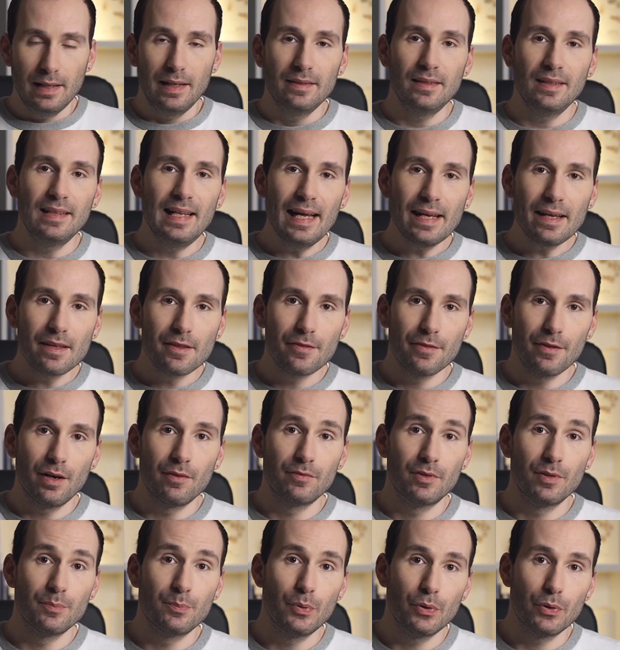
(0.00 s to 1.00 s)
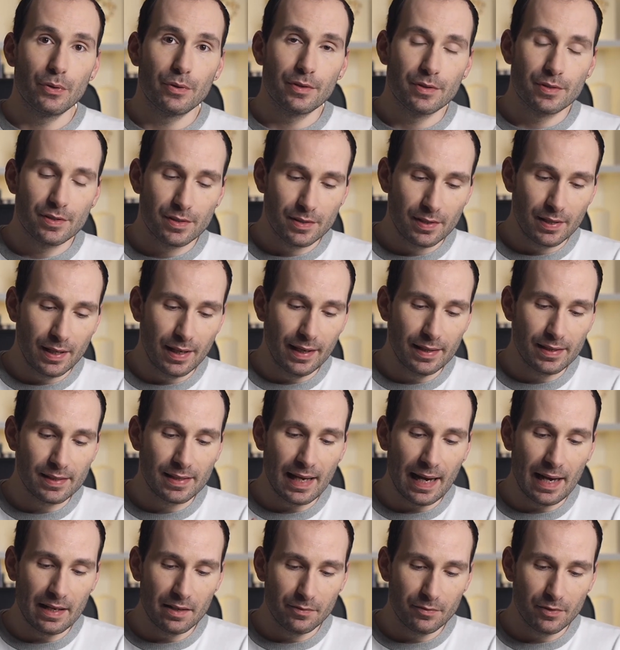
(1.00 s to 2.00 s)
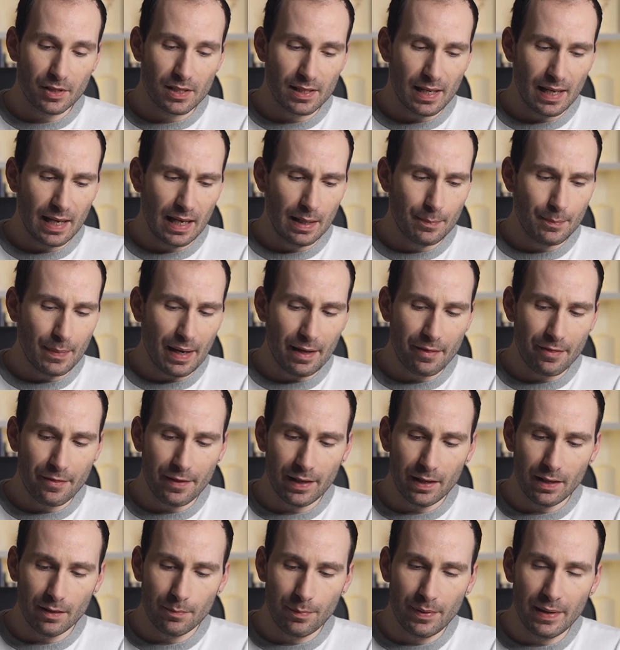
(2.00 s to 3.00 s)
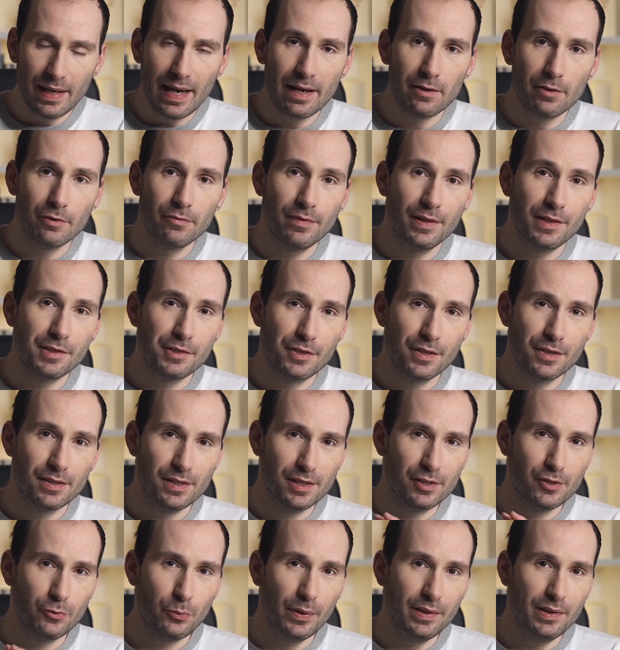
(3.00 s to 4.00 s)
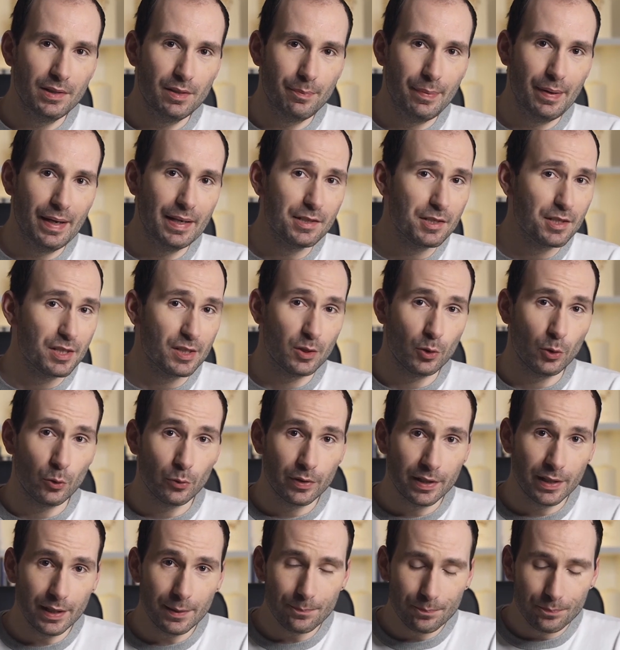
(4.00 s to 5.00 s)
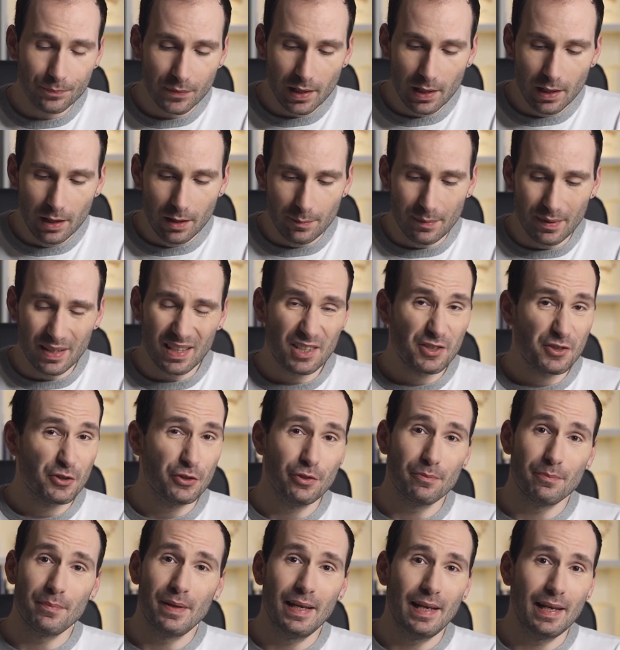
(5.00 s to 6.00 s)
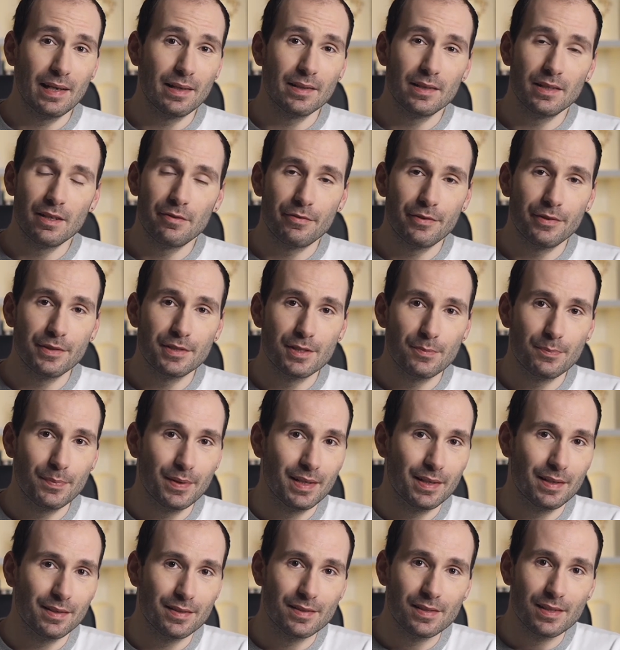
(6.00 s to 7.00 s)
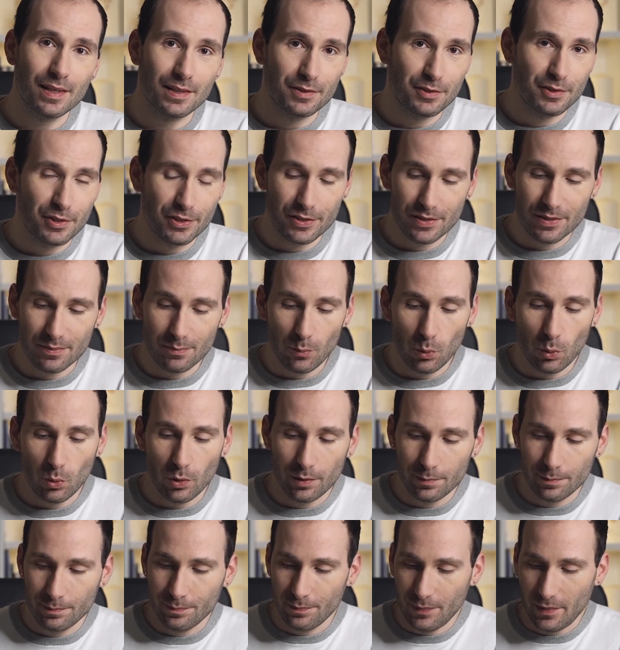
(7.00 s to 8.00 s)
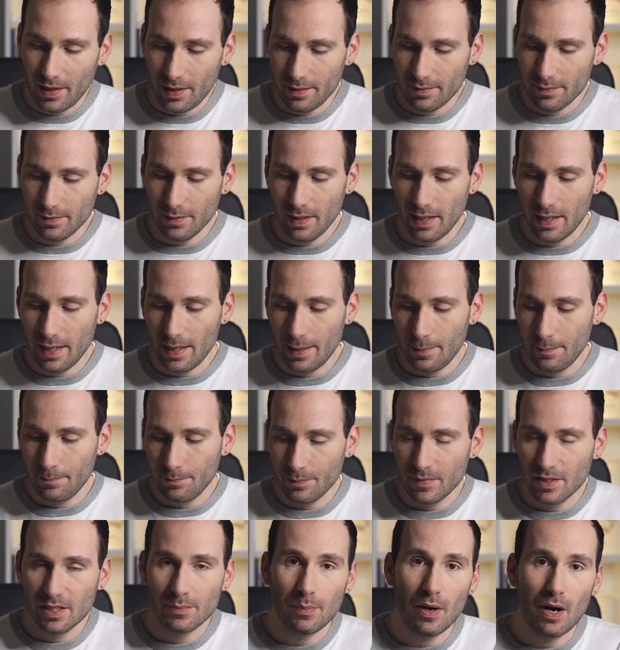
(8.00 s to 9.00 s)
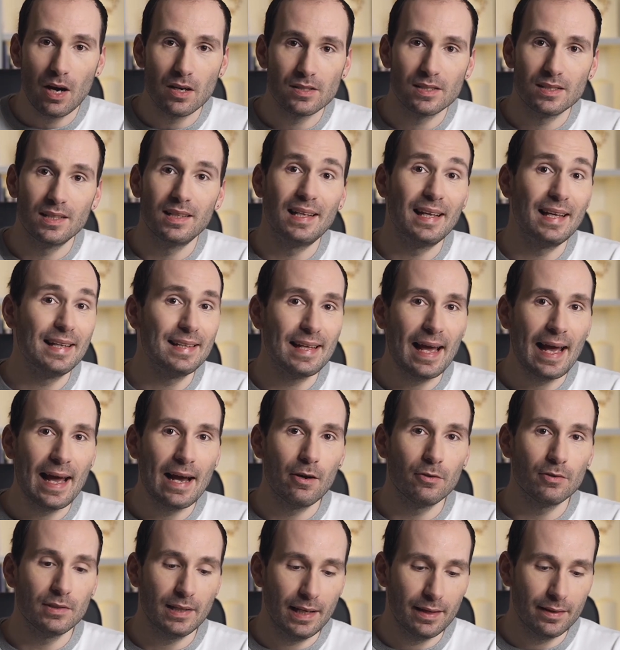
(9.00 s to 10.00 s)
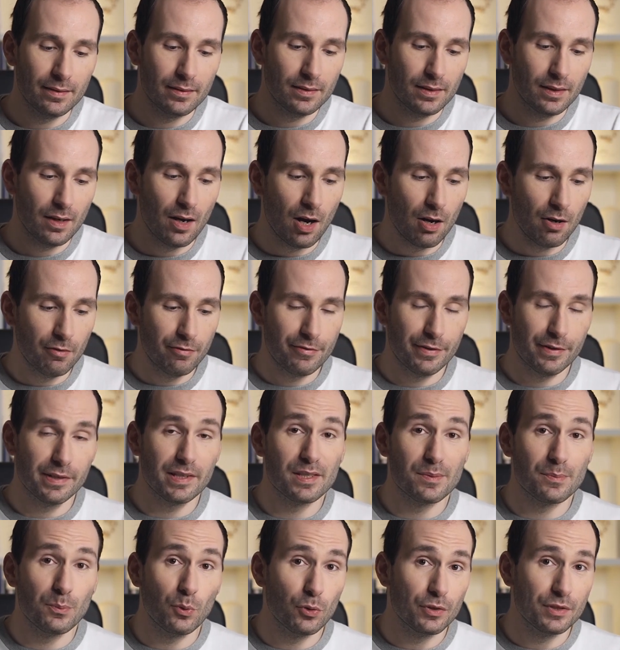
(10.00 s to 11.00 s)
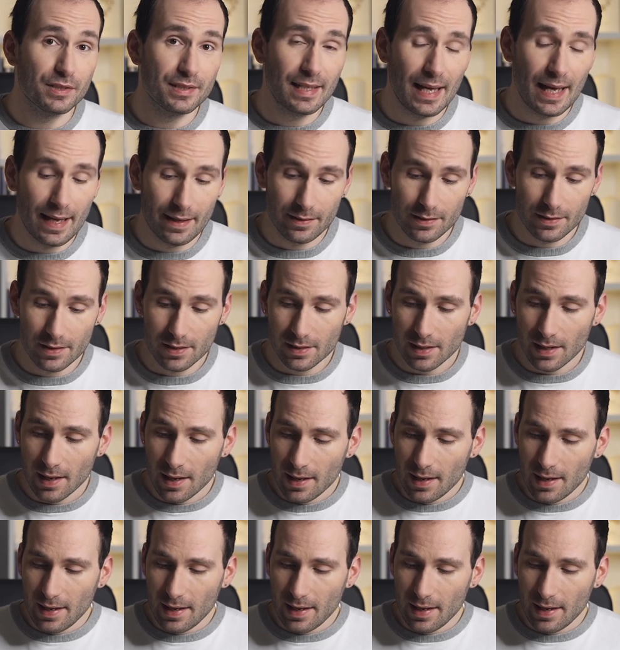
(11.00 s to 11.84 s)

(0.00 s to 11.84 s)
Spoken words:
The length of the books is kind of the same. I think Piano Adventures is 20 pages longer, but it shouldn't make any difference because it's just more sparsely laid out, and Alfred is more dense.